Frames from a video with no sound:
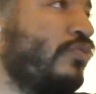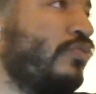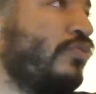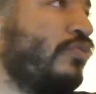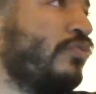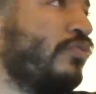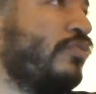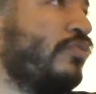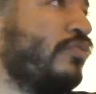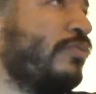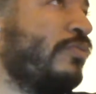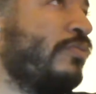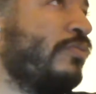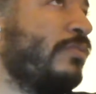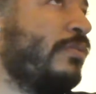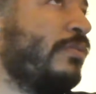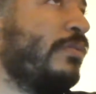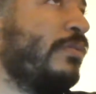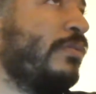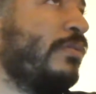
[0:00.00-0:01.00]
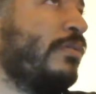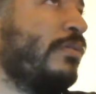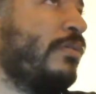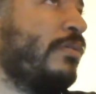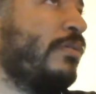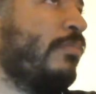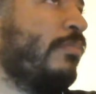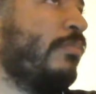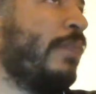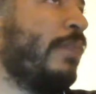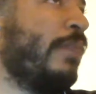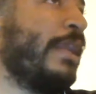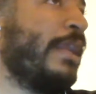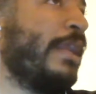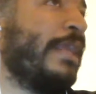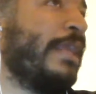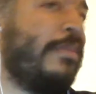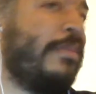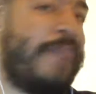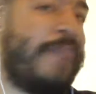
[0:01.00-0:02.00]
2
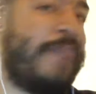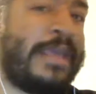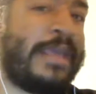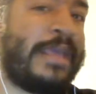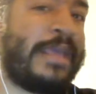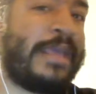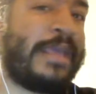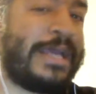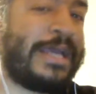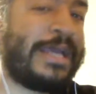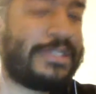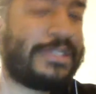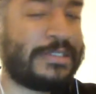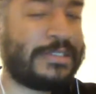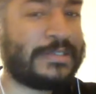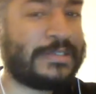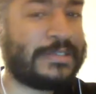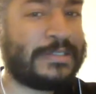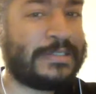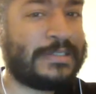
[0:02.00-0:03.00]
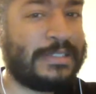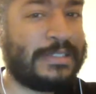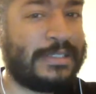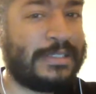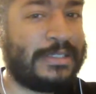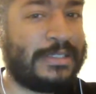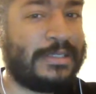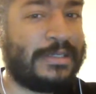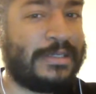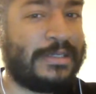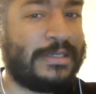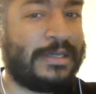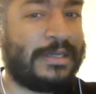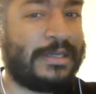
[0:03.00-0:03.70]
Money in the Bank matches.